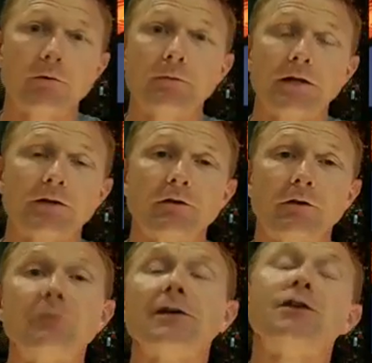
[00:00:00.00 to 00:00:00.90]
being a
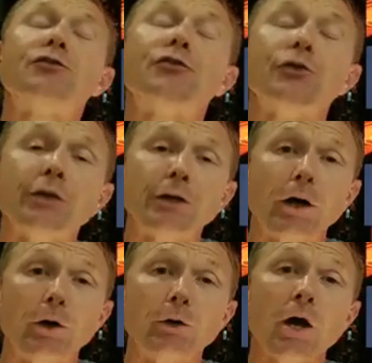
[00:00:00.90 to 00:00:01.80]
fitness
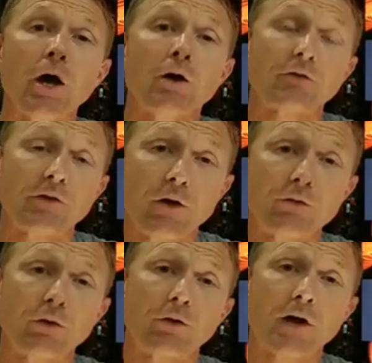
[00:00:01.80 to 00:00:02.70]
studio for
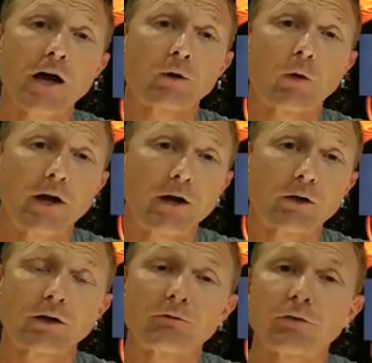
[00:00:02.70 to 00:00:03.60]
those who are not aware and
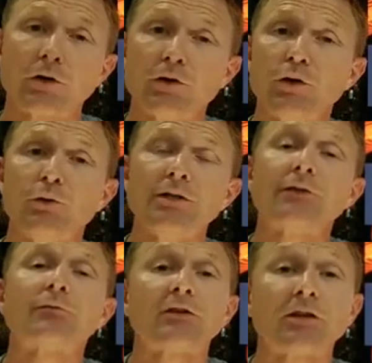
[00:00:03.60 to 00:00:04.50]
looking for a new and
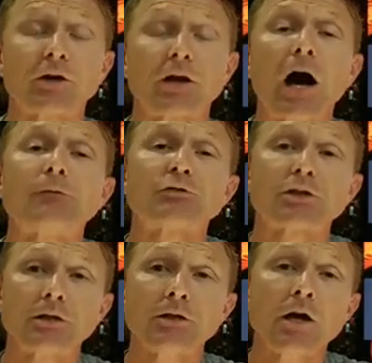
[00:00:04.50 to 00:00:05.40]
different
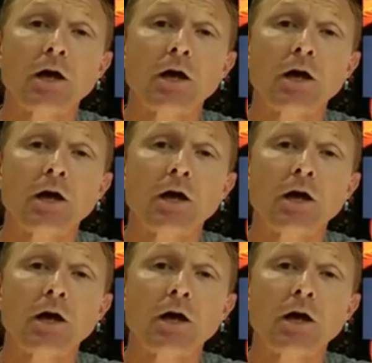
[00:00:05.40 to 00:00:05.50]
option